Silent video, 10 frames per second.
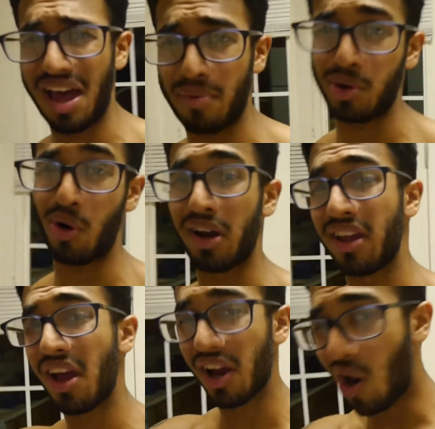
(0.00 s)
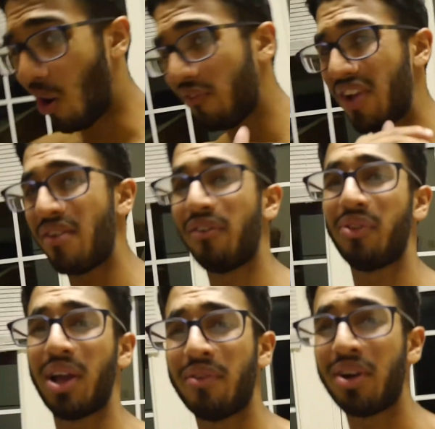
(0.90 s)
Laboratory. Current
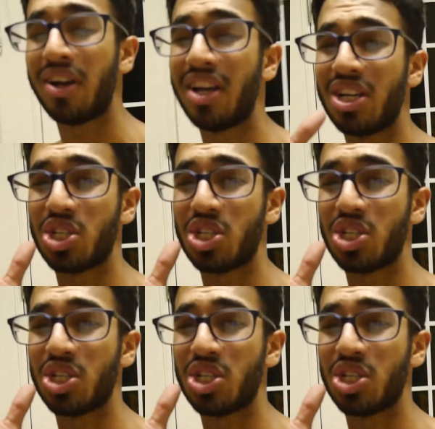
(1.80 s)
favorite flavor,